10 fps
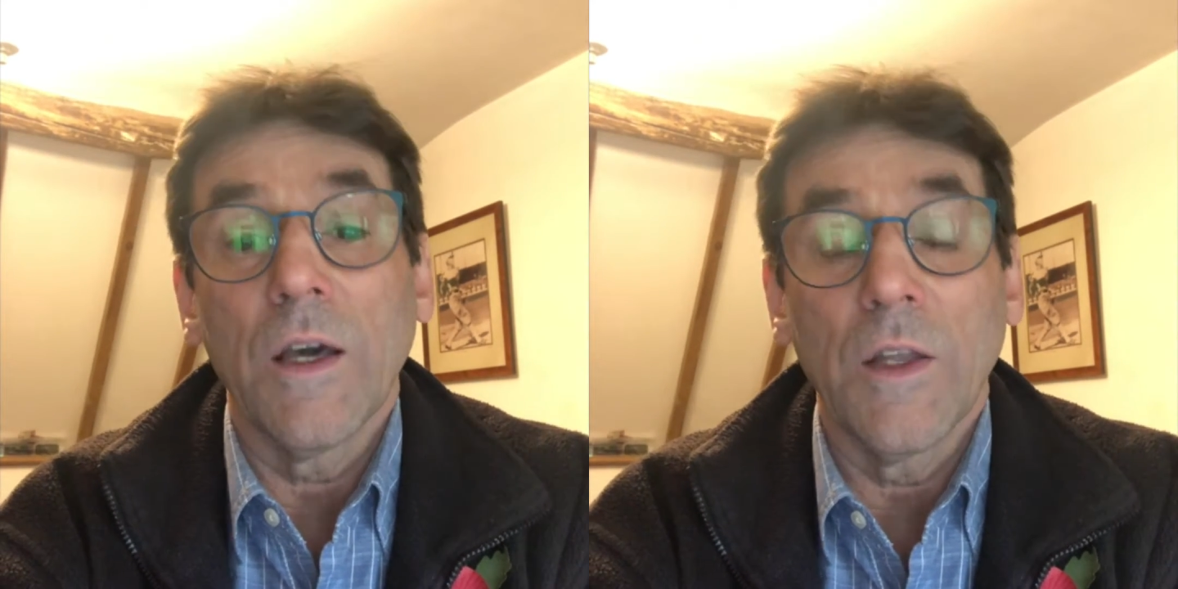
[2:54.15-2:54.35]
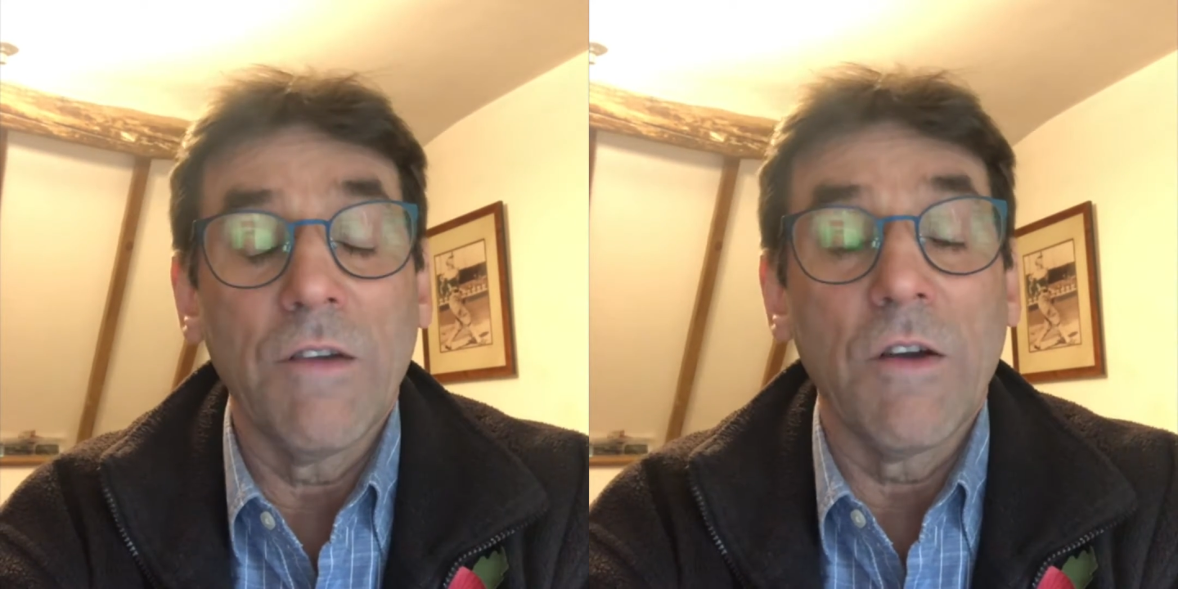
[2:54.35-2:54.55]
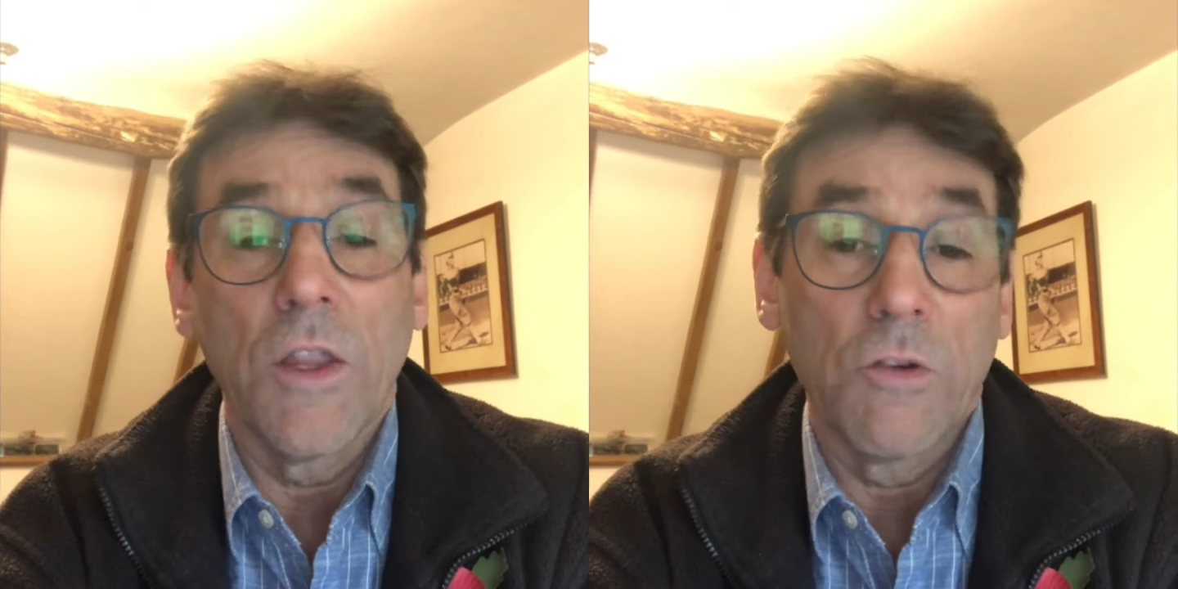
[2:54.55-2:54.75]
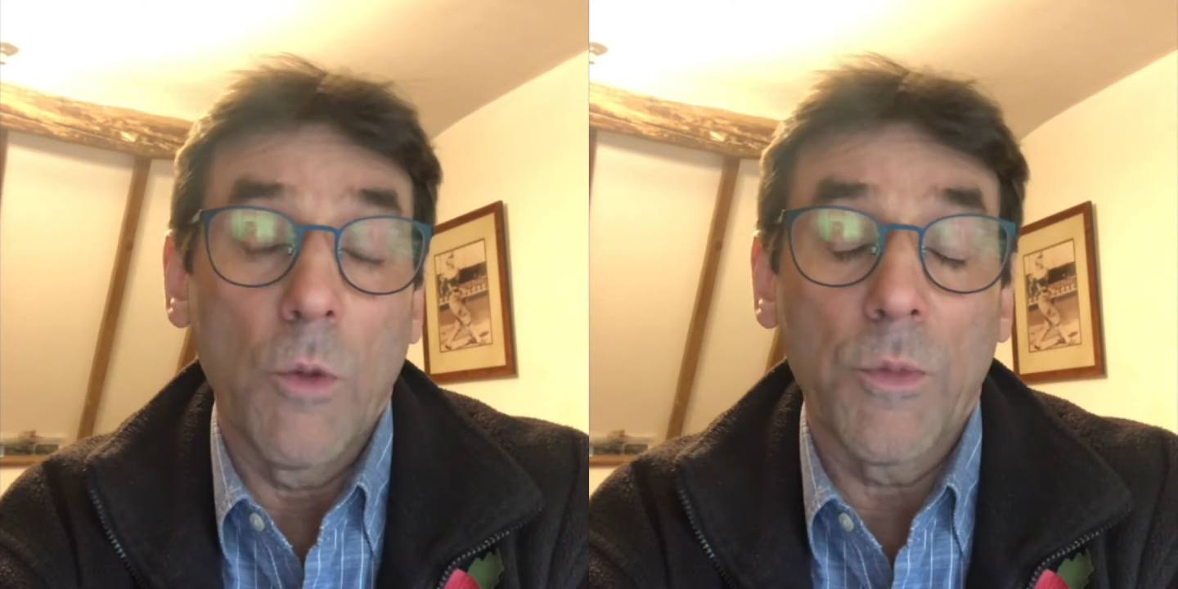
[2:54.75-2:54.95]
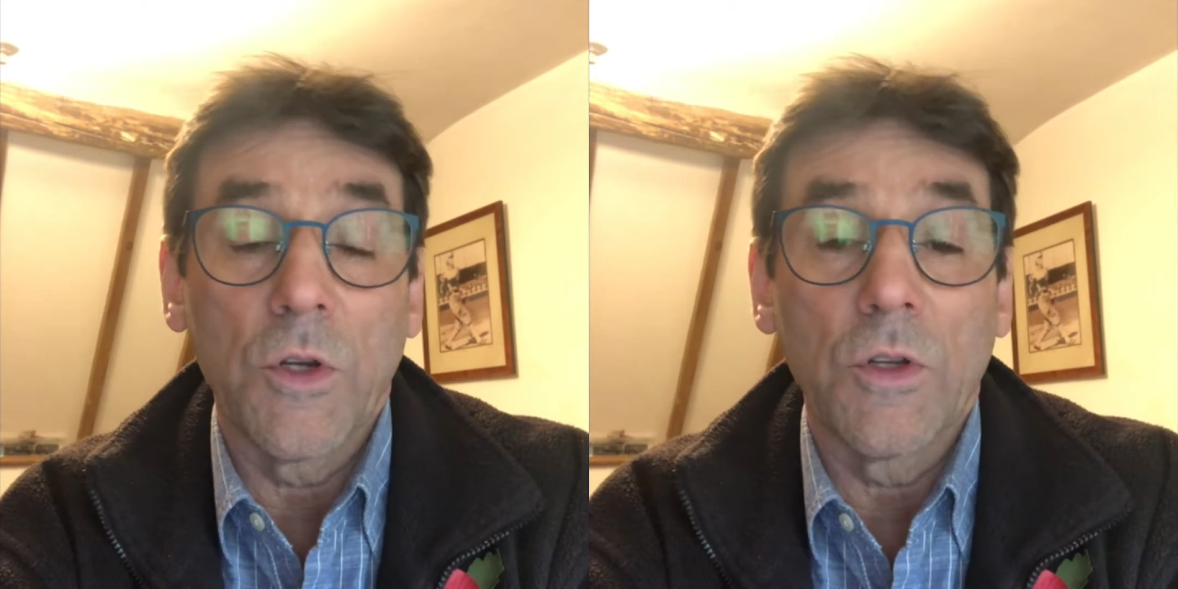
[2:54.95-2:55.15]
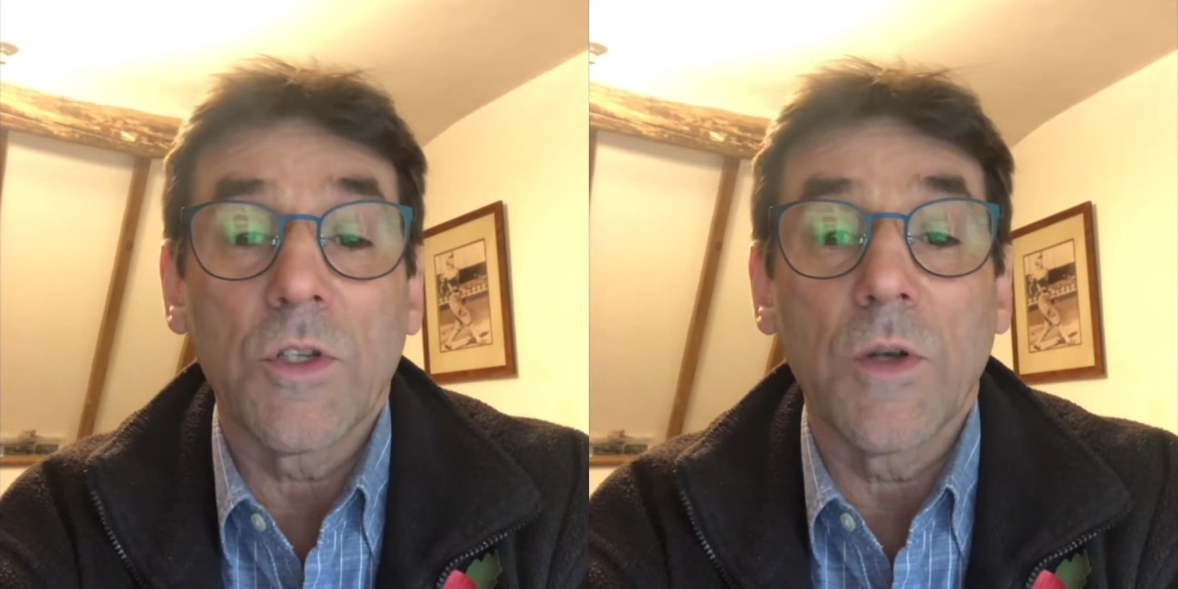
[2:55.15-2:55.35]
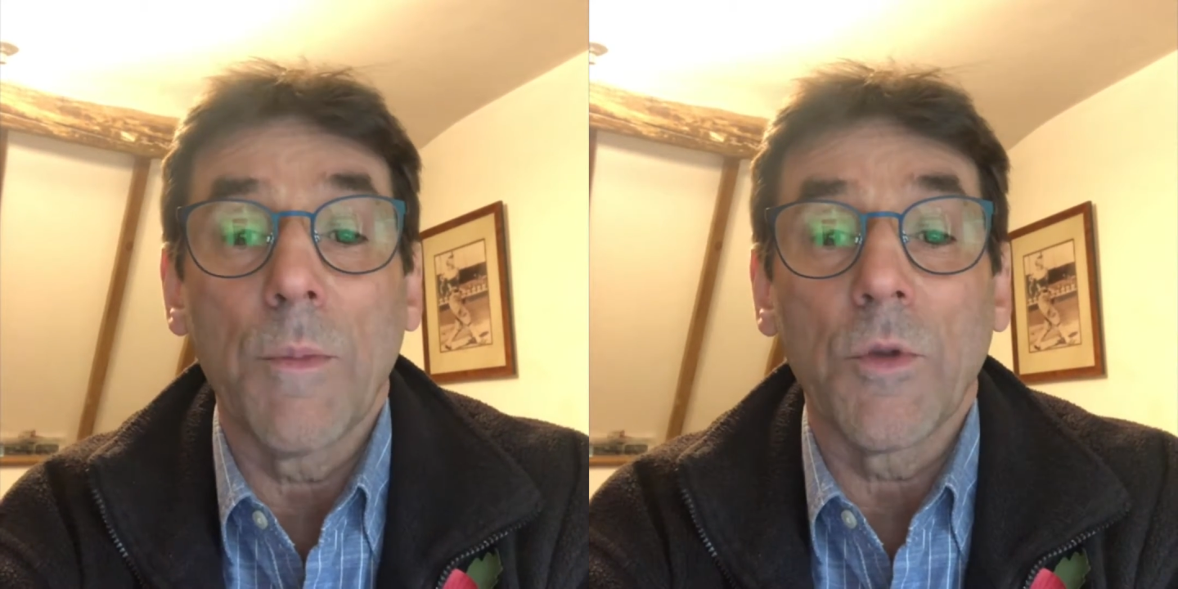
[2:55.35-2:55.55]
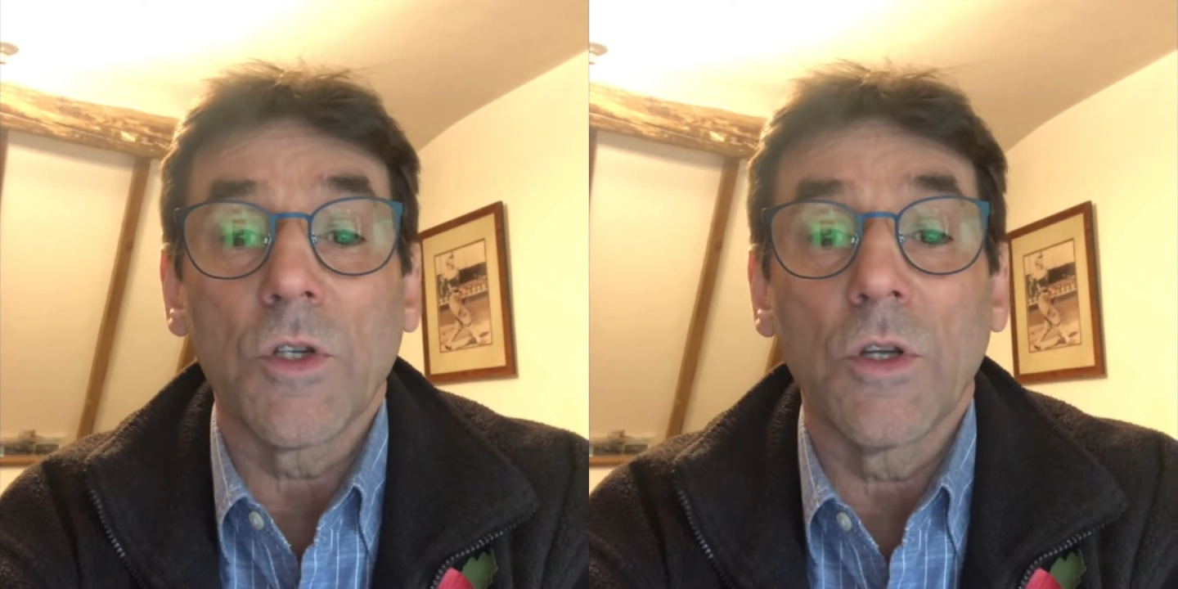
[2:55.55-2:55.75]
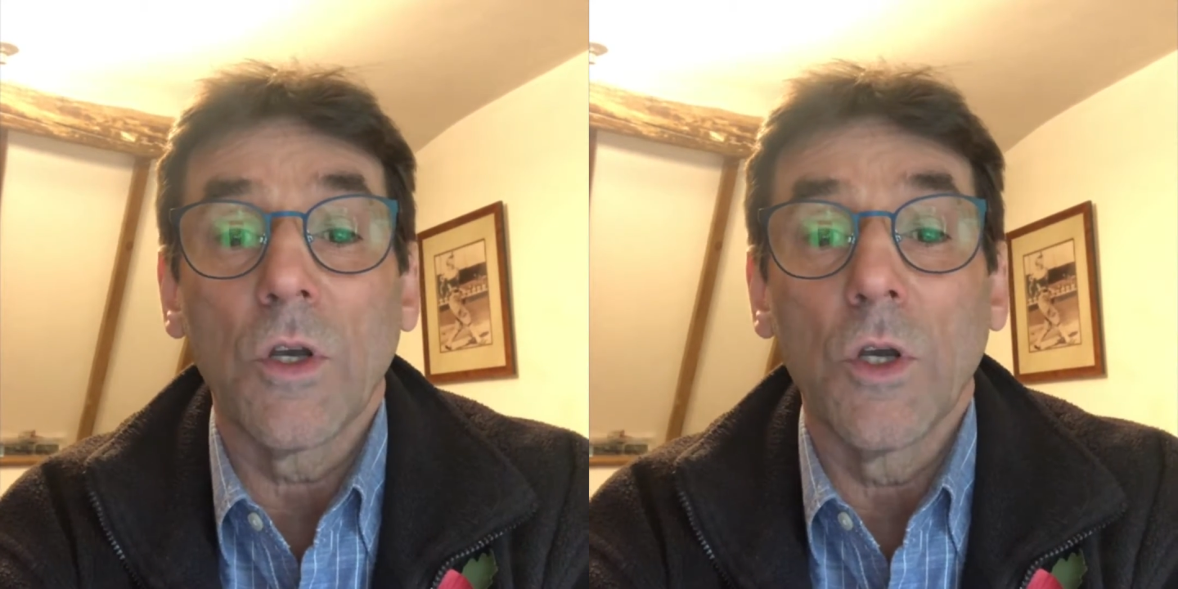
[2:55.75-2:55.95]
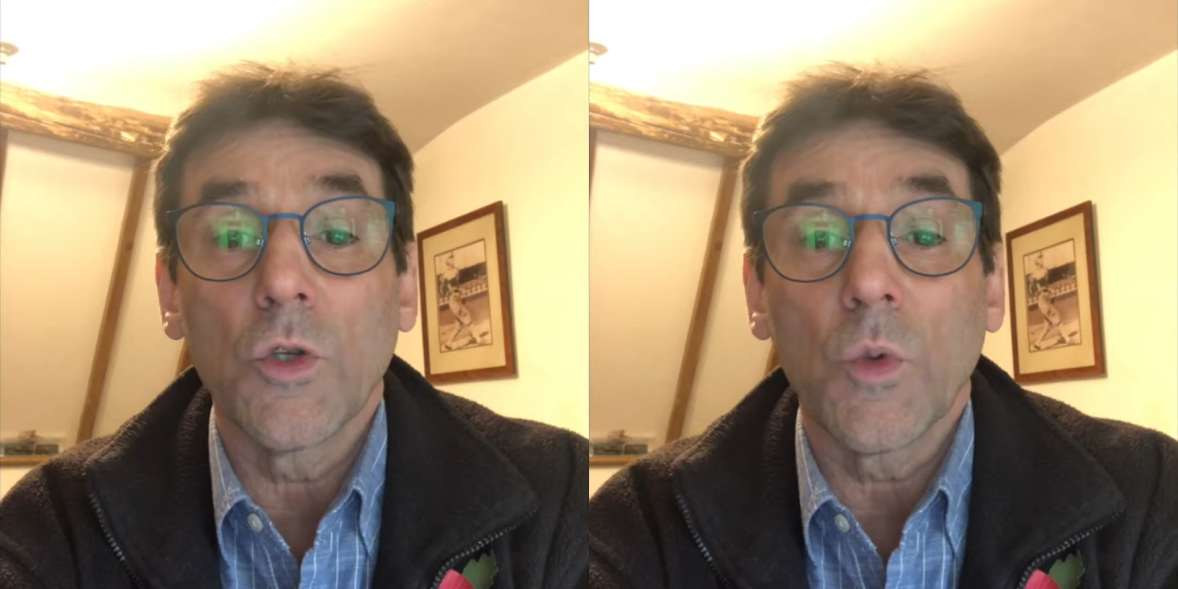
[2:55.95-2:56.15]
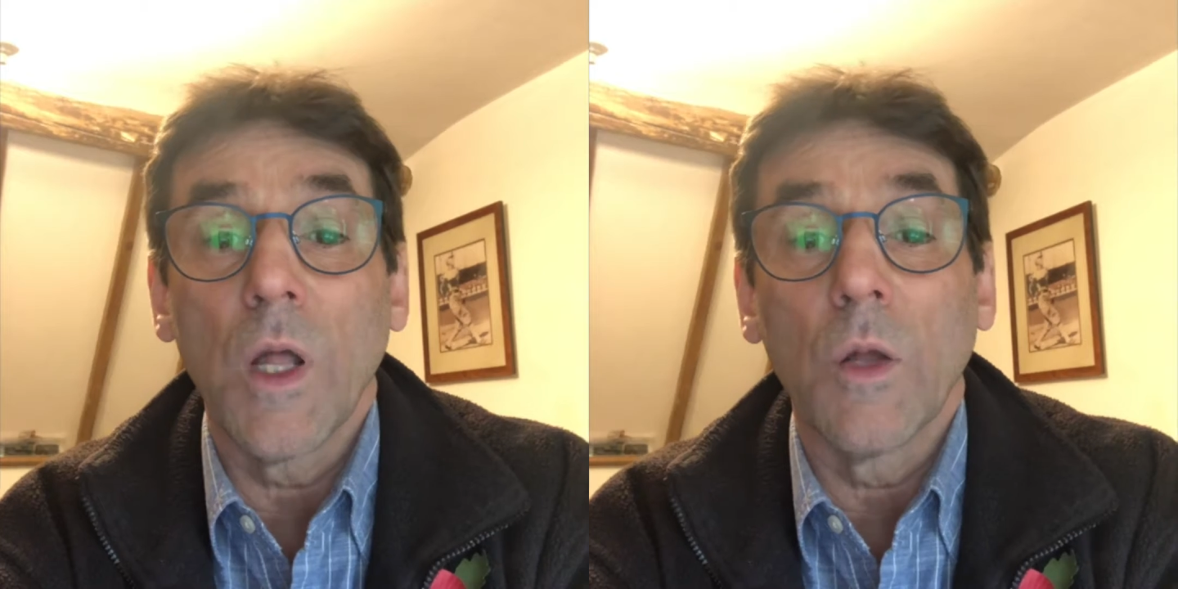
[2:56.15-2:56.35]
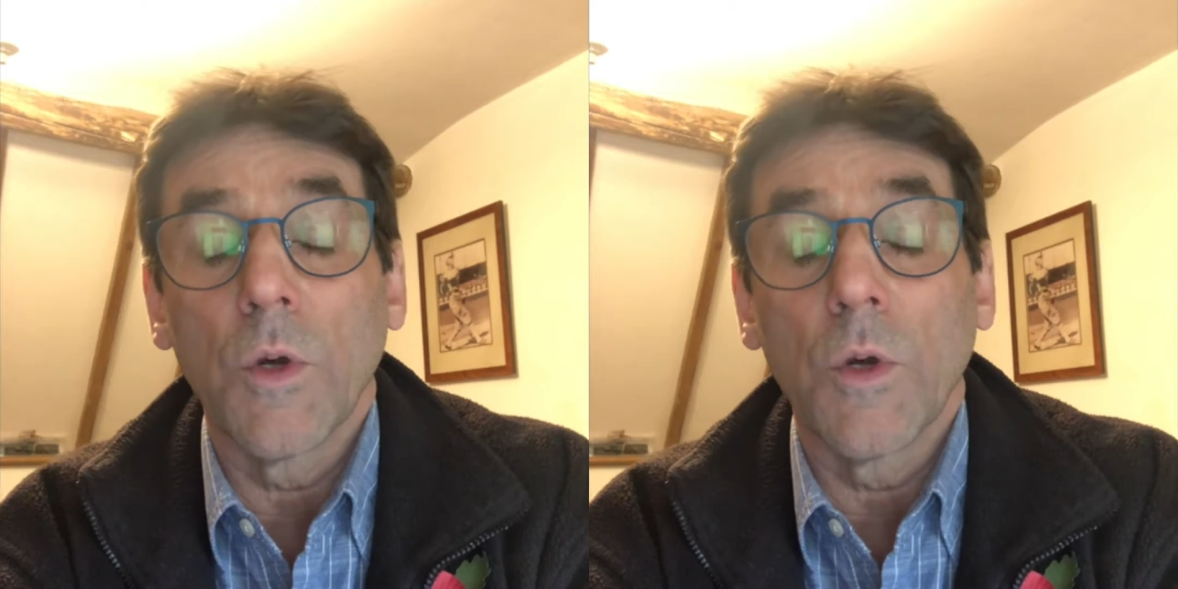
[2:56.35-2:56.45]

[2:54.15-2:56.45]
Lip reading: And there are other options to Amazon as well,